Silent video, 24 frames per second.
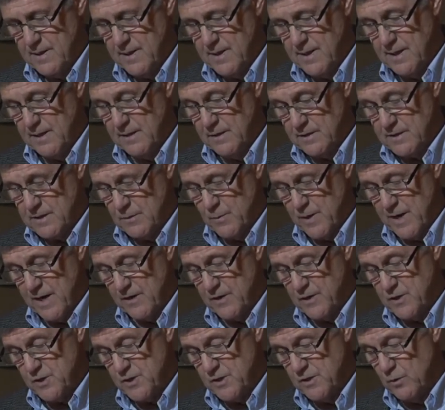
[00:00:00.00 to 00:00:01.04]
He looked around
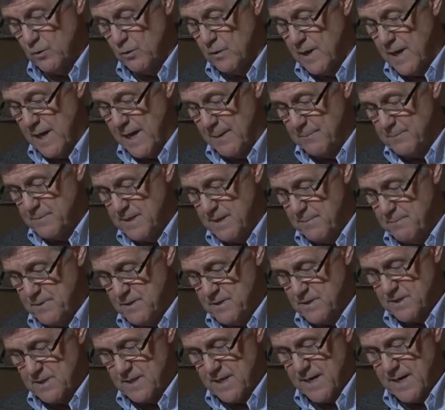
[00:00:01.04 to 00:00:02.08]
his new lab, deep
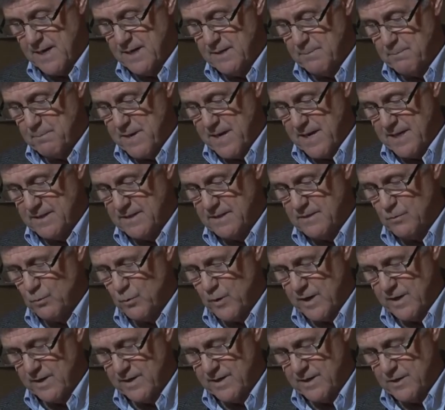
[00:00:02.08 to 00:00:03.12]
inside an abandoned
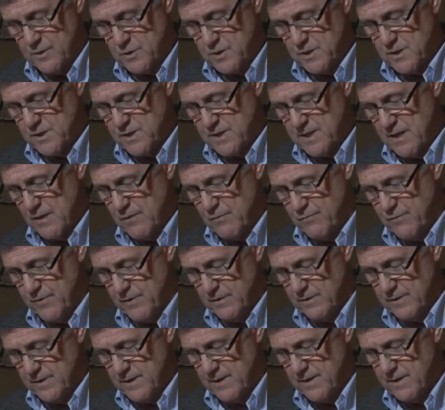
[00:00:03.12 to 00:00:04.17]
warehouse in South
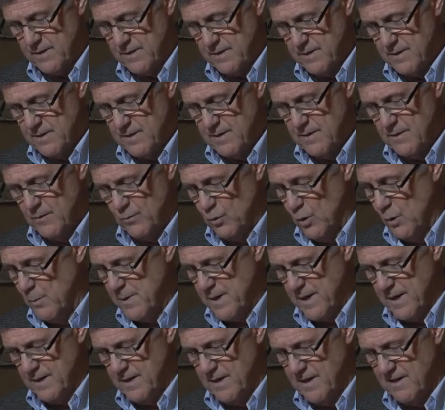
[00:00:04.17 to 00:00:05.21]
Philly.
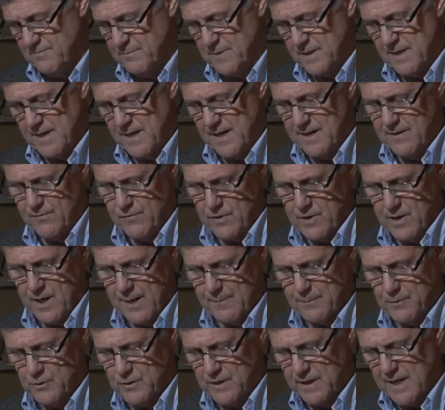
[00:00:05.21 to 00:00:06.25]
Roomy enough, but kind of
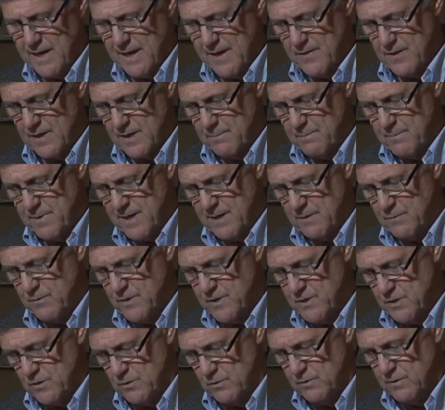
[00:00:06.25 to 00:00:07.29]
cobbled together compared with
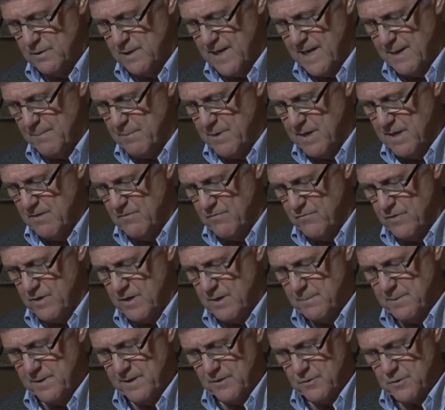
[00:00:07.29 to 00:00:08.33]
his old lab by the
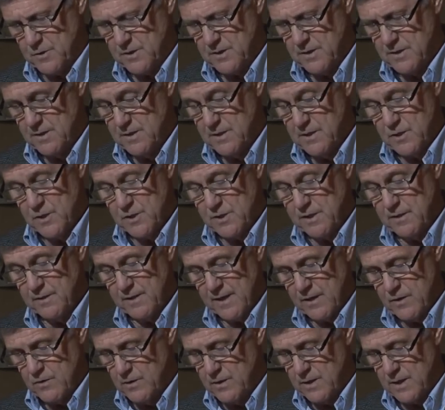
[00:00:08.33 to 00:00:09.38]
farmhouse. Still,
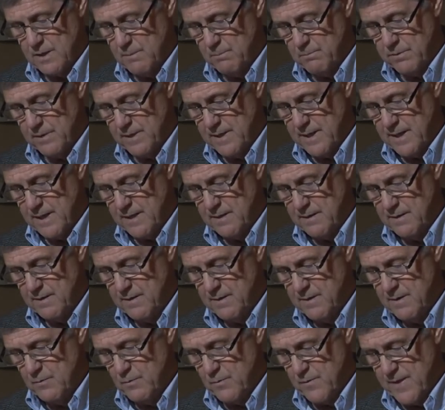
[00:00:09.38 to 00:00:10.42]
he couldn't complain.
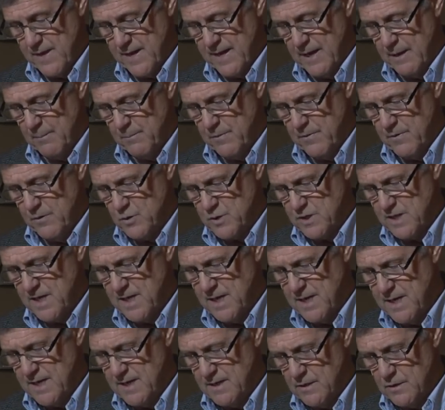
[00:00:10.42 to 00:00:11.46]
With the help of those
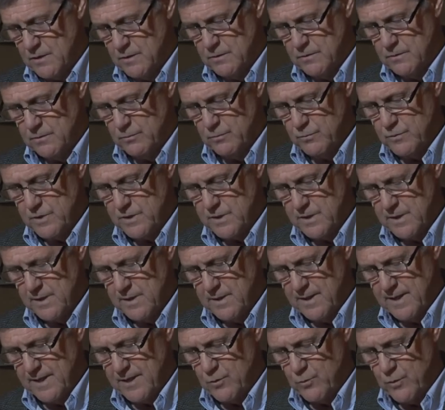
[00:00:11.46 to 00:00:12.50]
idiot goons,
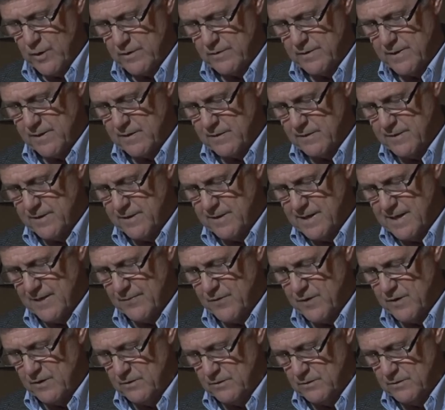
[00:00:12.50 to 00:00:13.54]
he'd quickly cleared out
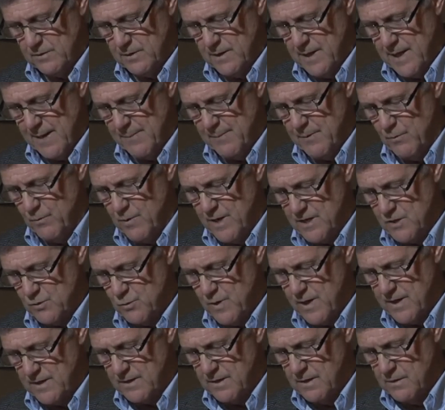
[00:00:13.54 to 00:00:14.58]
the old lab and
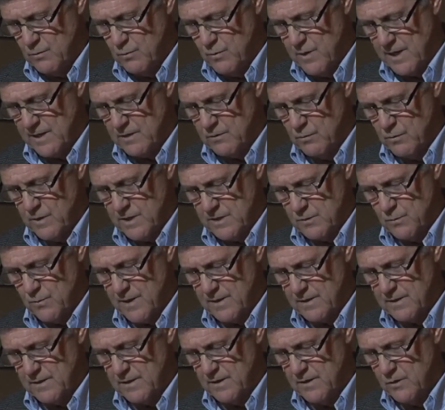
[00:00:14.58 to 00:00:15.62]
resurrected,
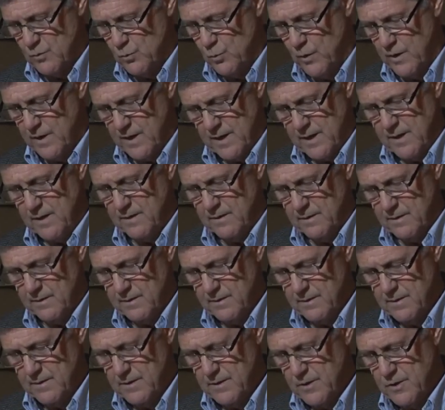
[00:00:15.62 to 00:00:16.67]
resurrected a new one here
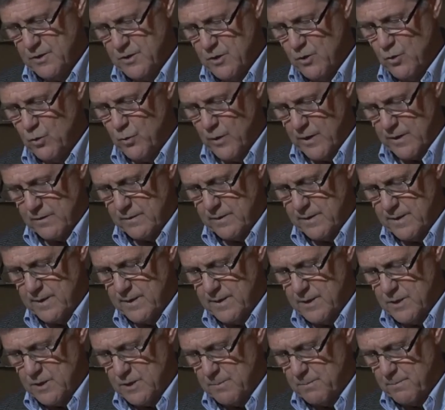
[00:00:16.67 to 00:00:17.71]
too quickly, in
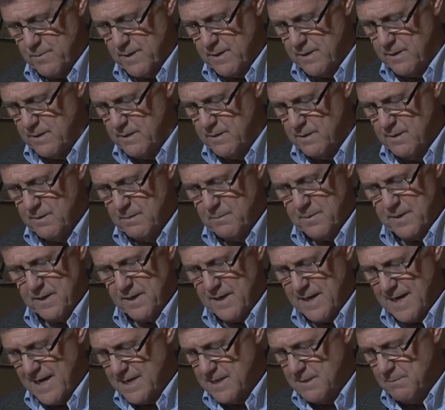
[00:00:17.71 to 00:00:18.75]
his opinion, but
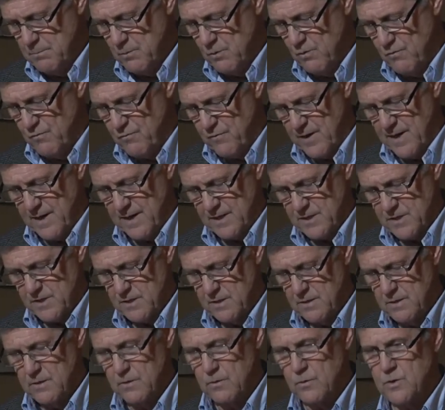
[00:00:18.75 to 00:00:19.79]
he'd had to move fast
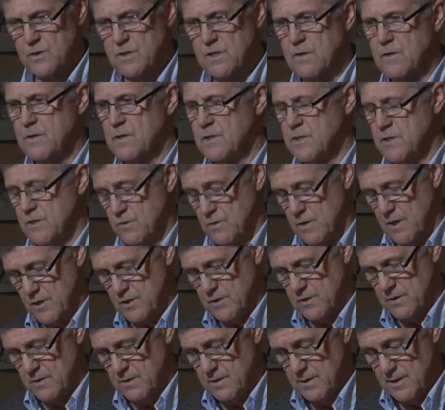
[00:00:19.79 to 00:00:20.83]
or see the
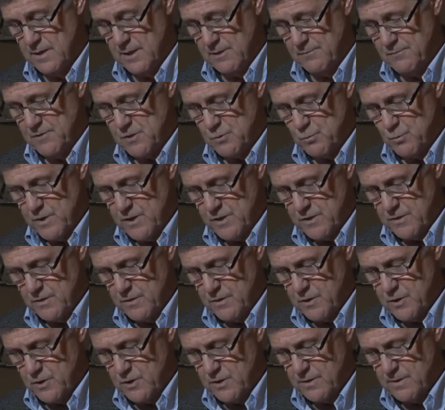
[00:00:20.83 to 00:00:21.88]
destruction of his
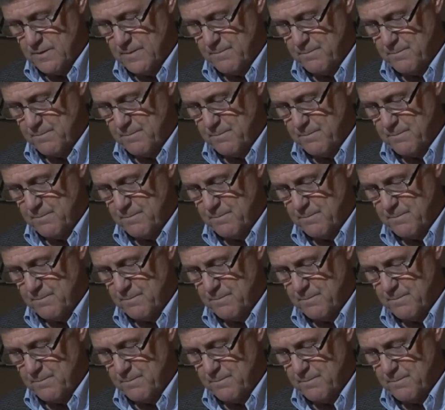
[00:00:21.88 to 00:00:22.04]
research.